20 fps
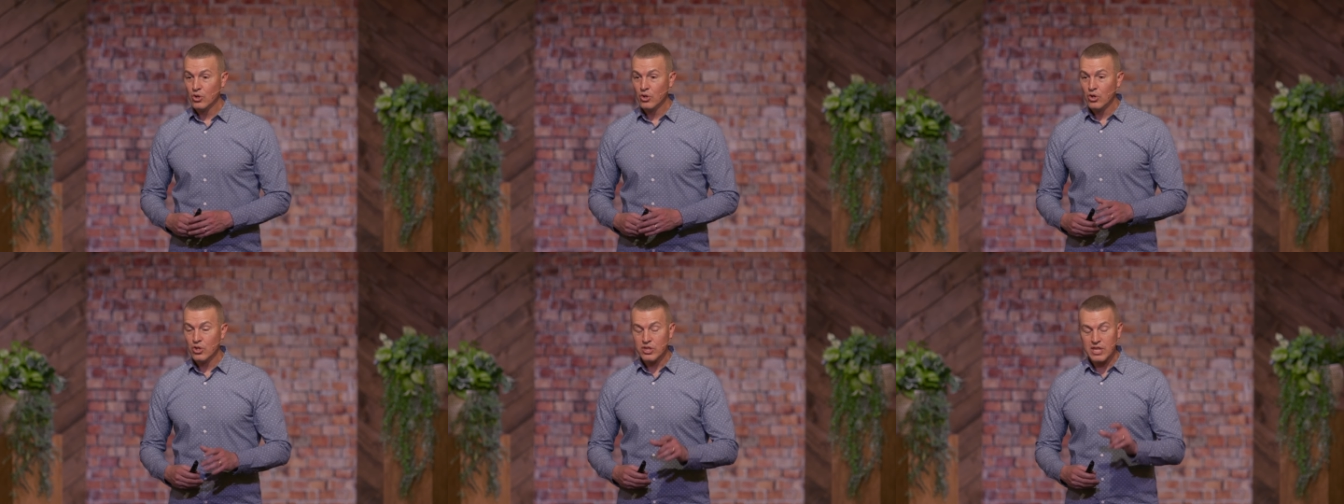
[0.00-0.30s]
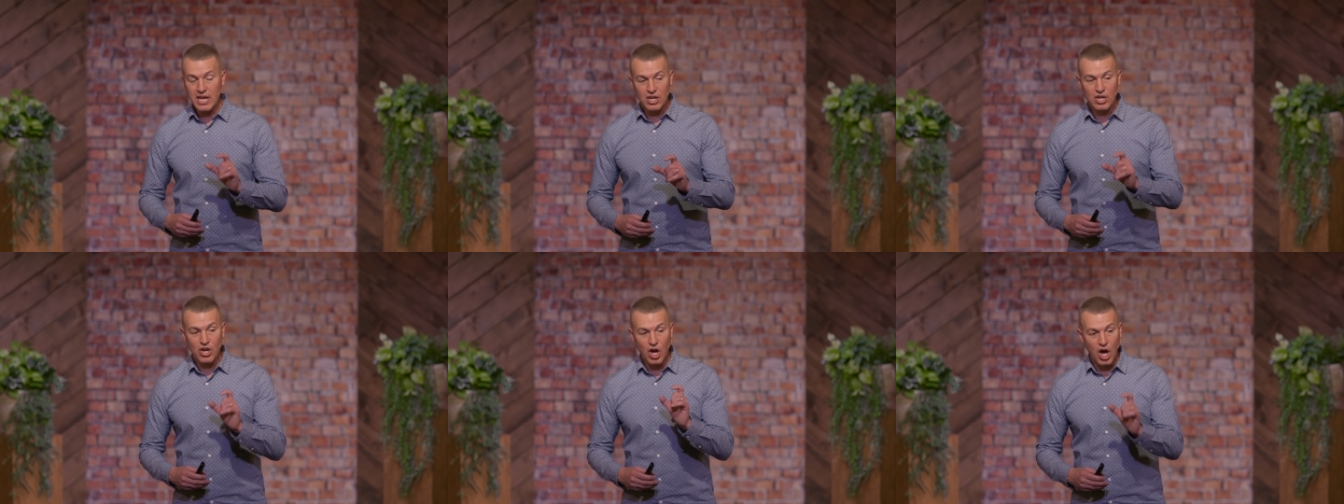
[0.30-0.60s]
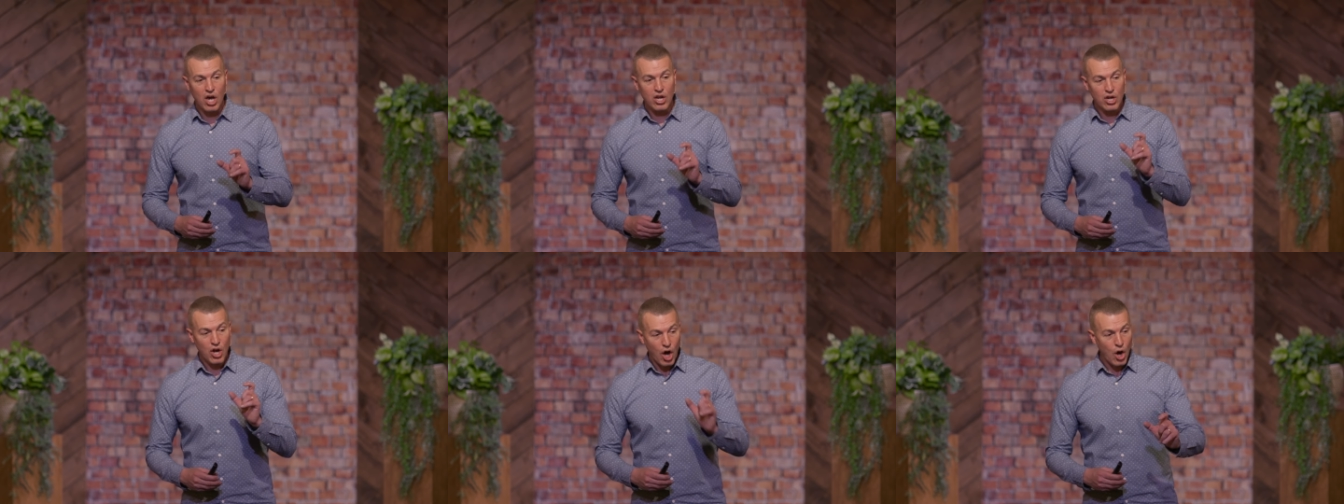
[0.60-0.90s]
That
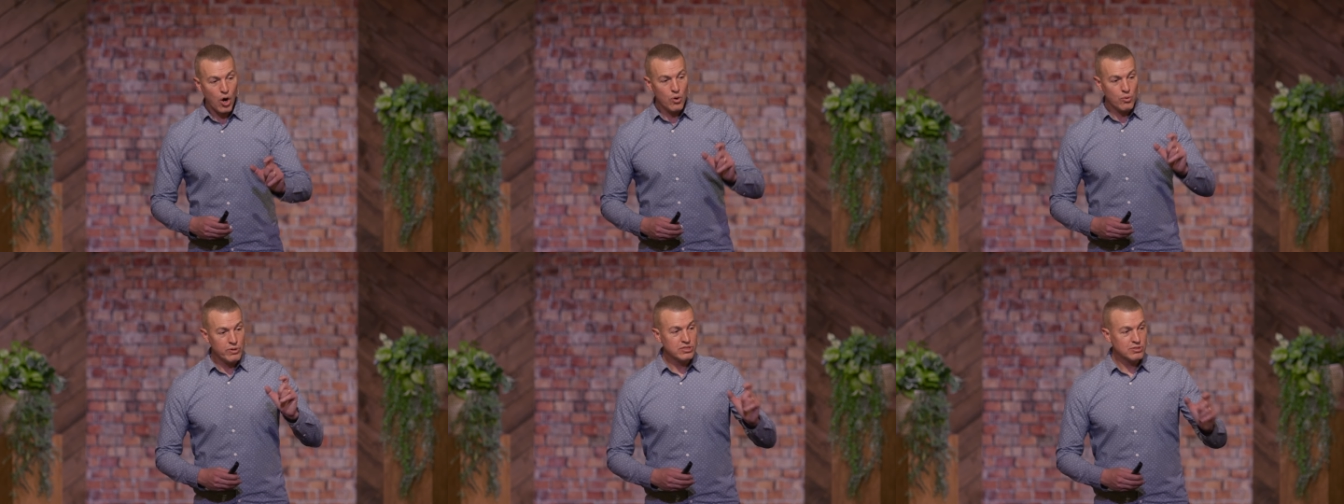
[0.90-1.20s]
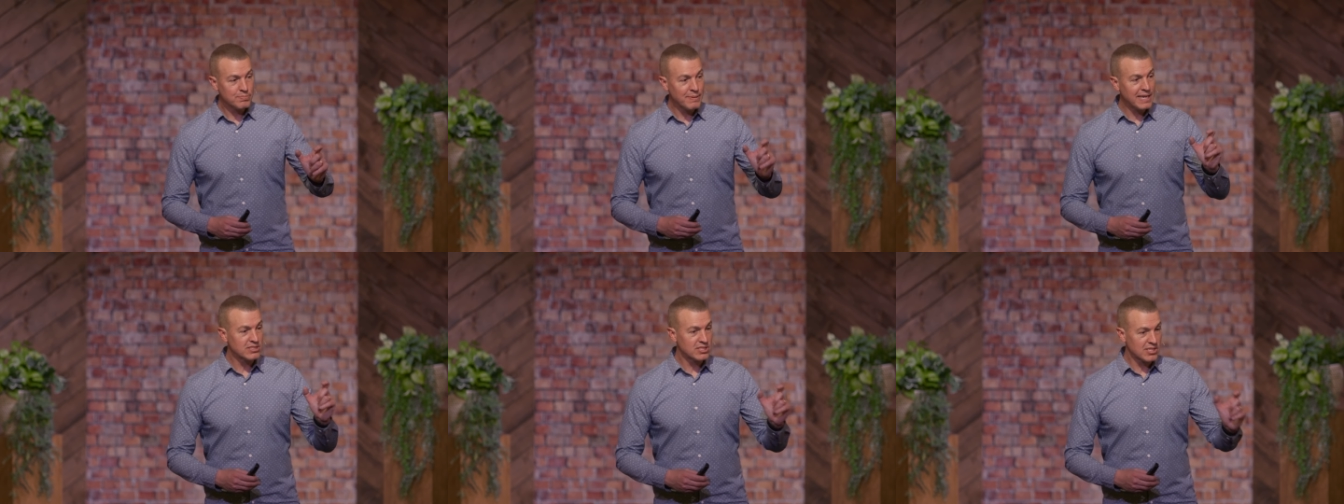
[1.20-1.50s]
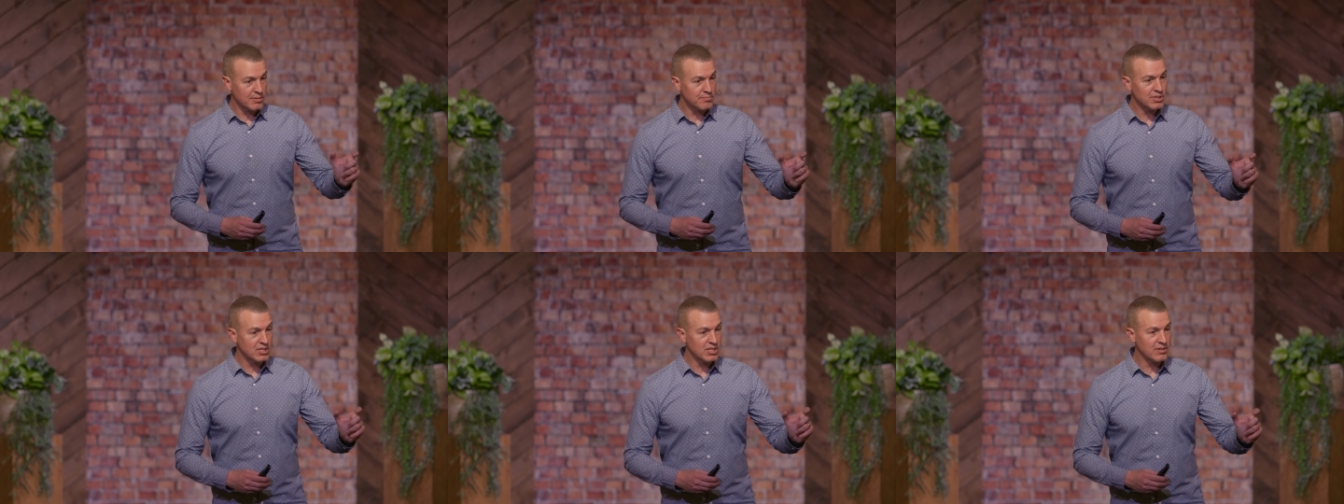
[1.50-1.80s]
God always makes
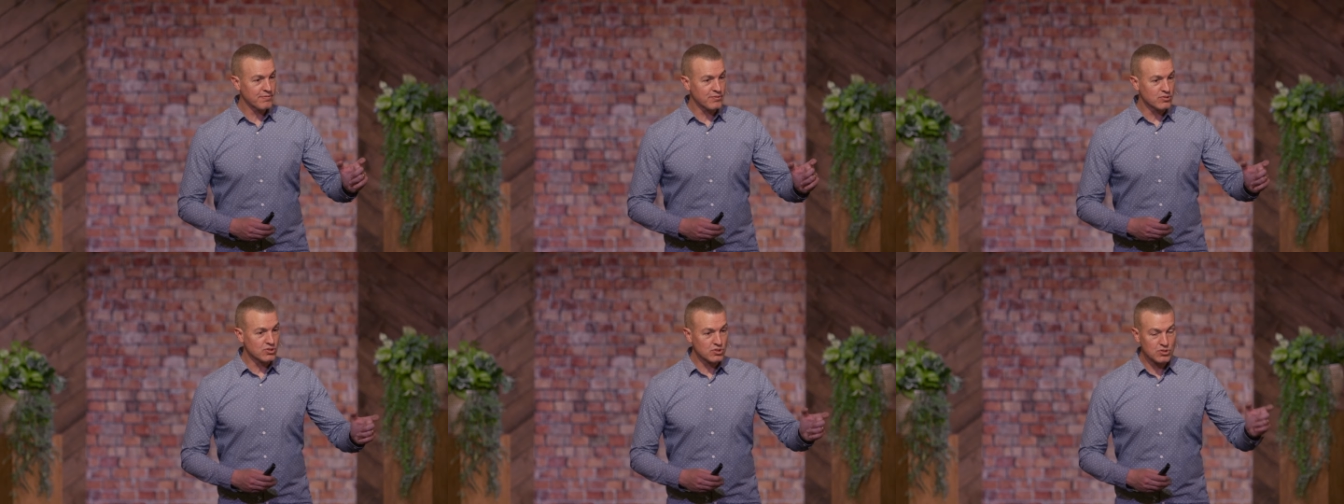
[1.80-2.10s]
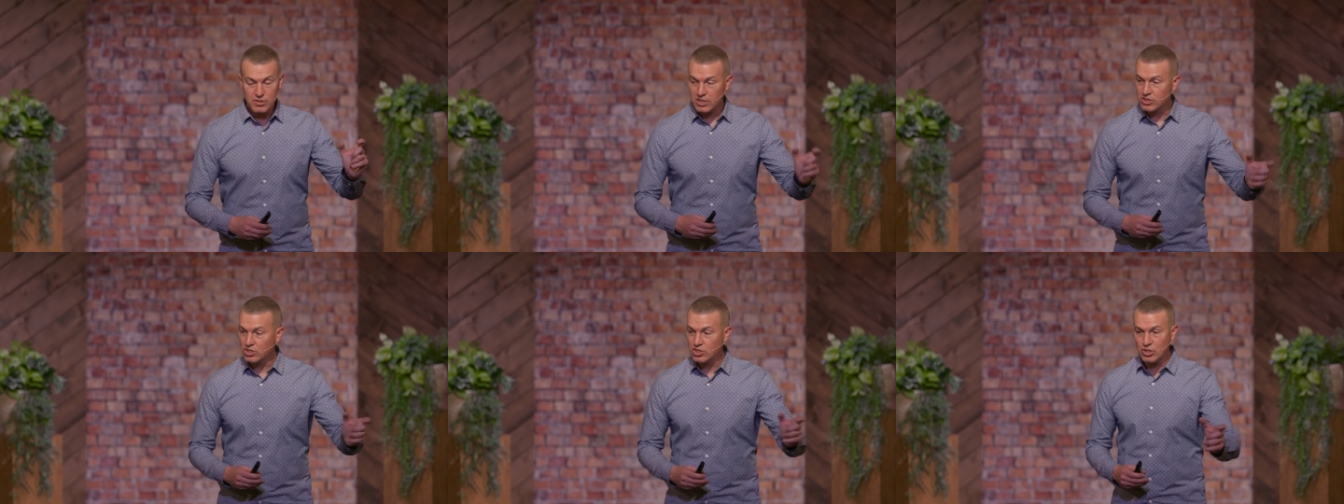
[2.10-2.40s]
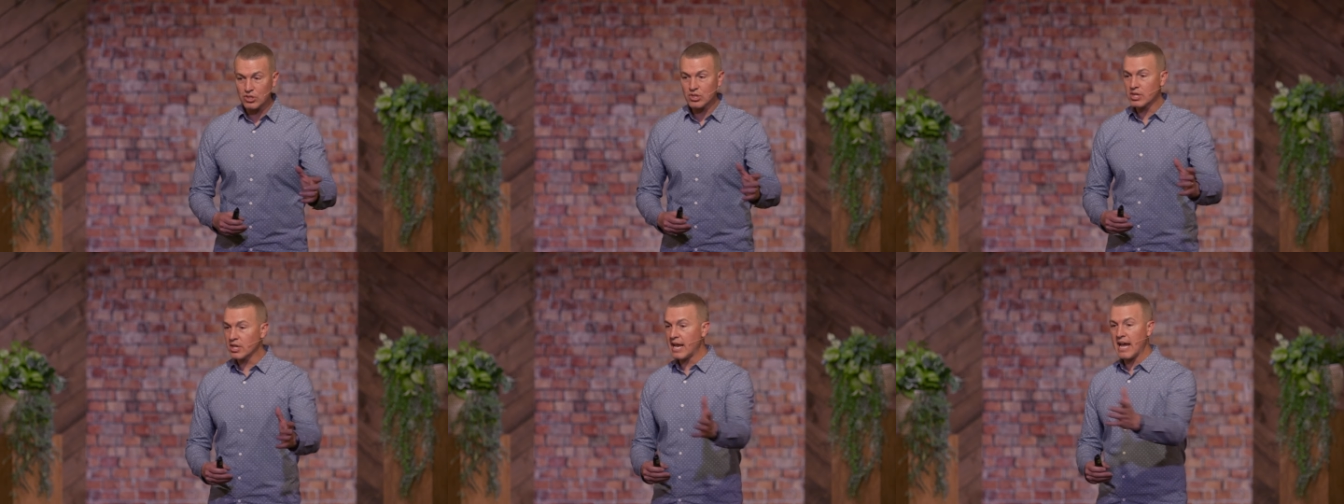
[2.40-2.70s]
up the difference, because
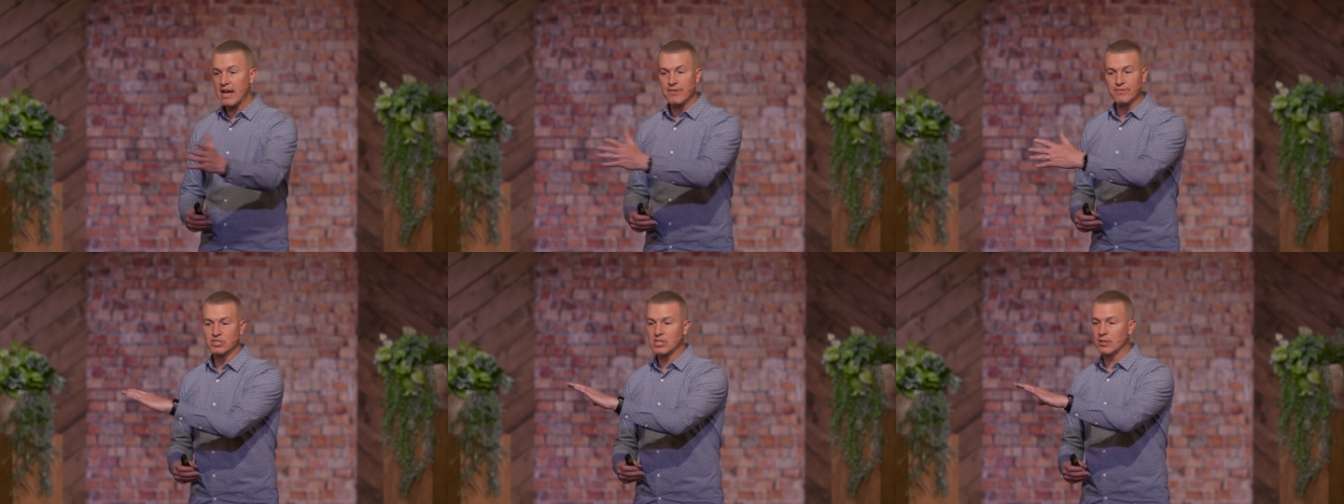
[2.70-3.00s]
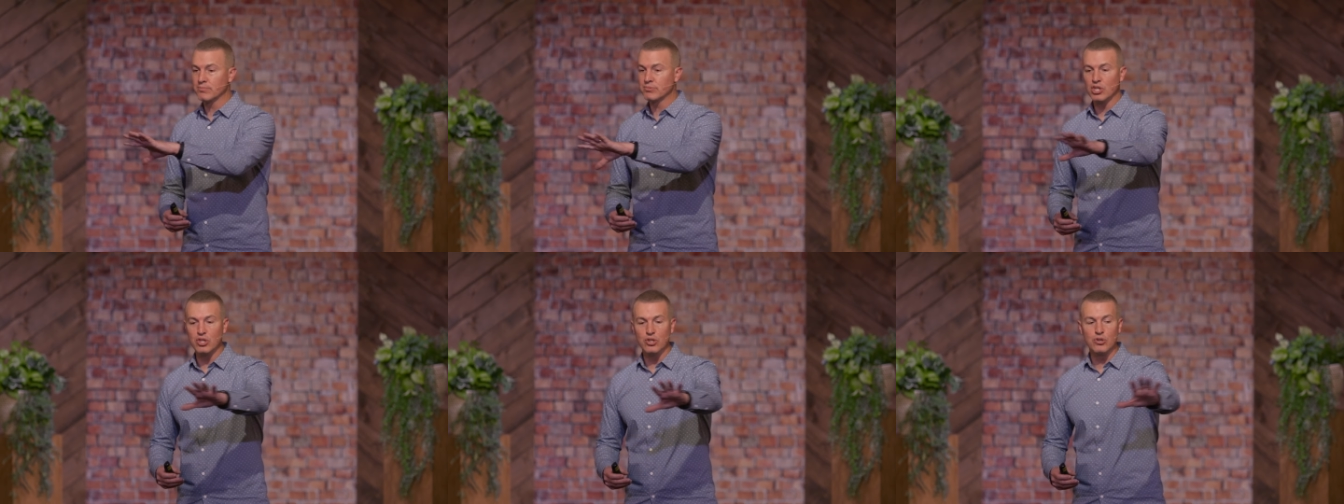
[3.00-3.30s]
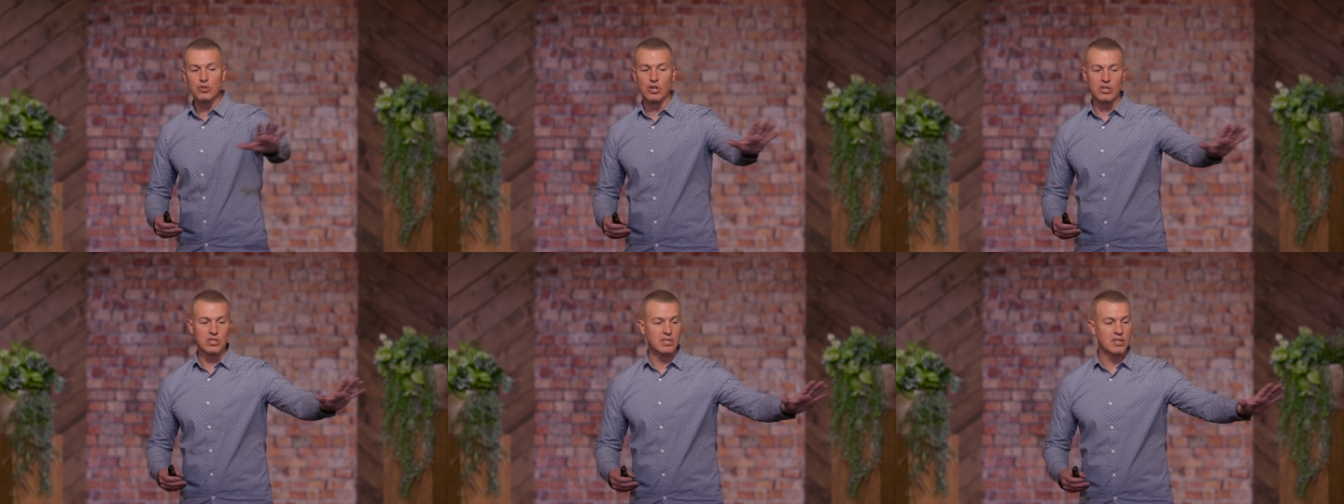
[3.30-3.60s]
you're gonna have something you
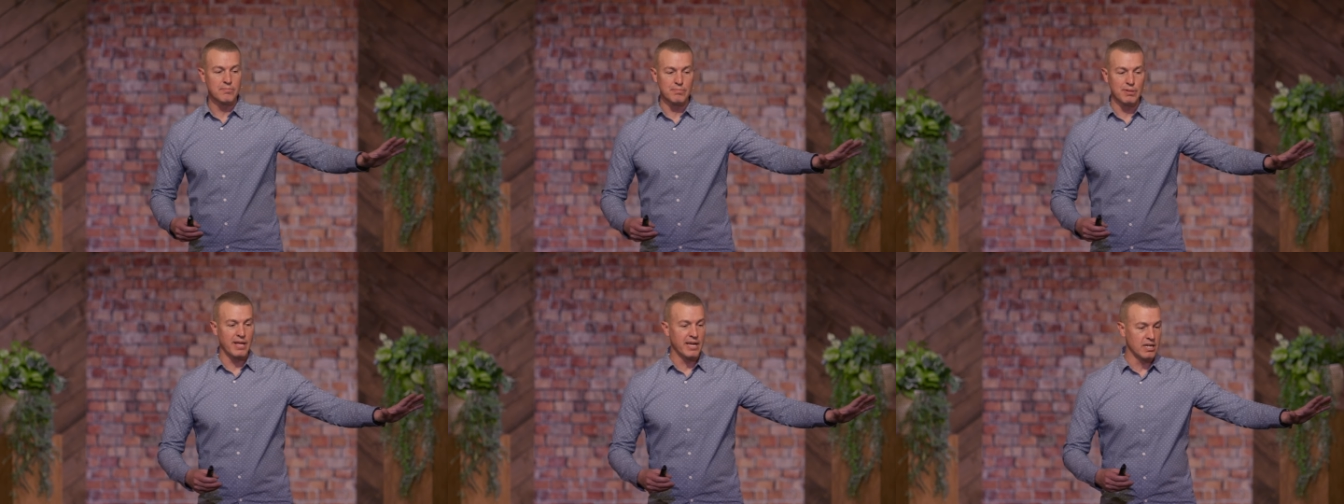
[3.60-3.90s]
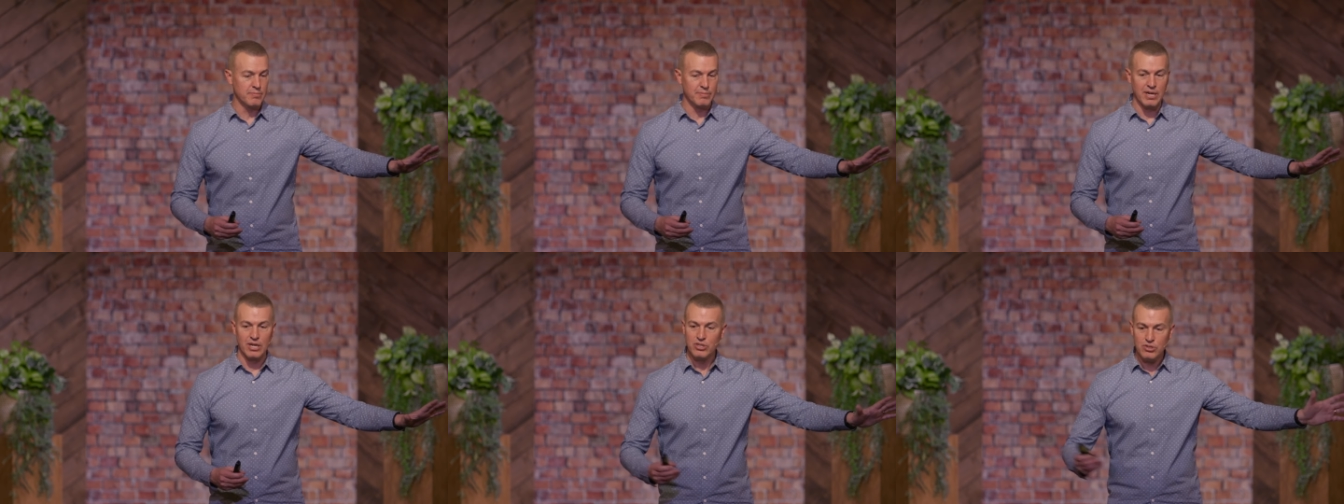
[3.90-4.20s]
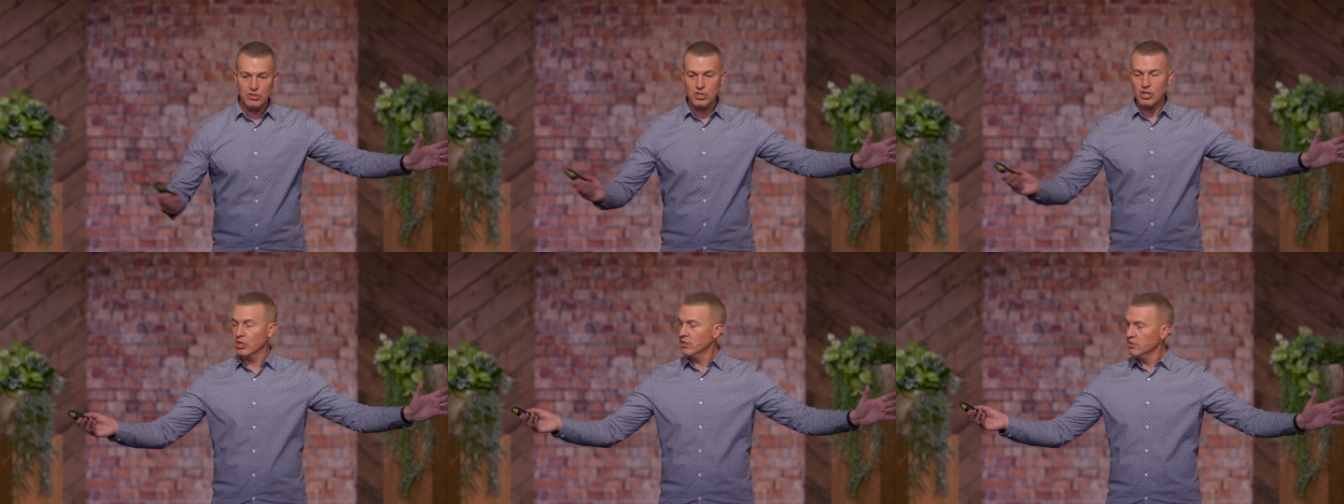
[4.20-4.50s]
could complain about. You
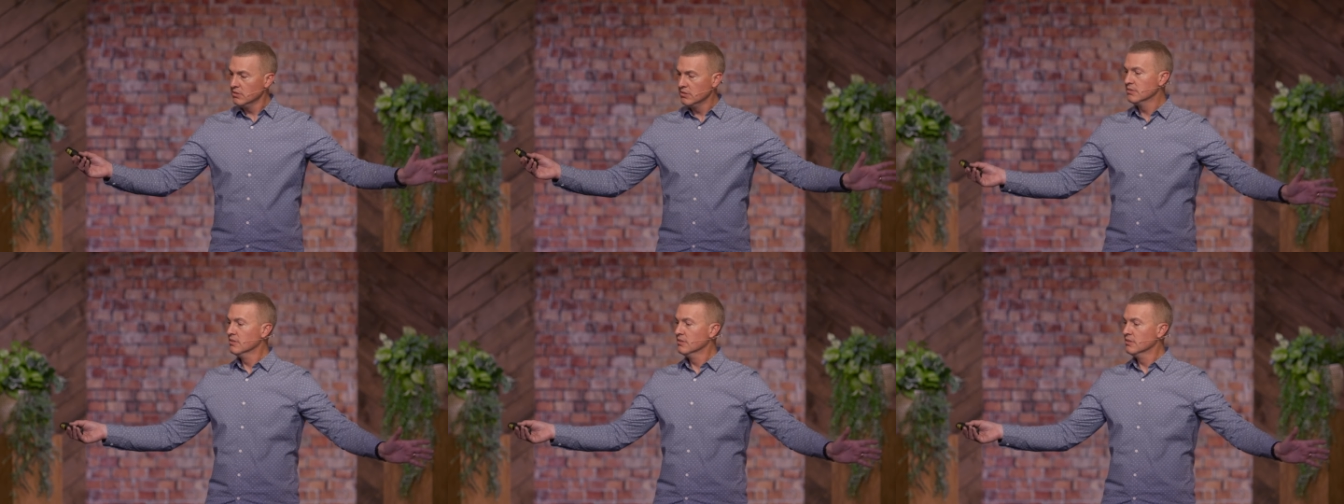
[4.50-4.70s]
could.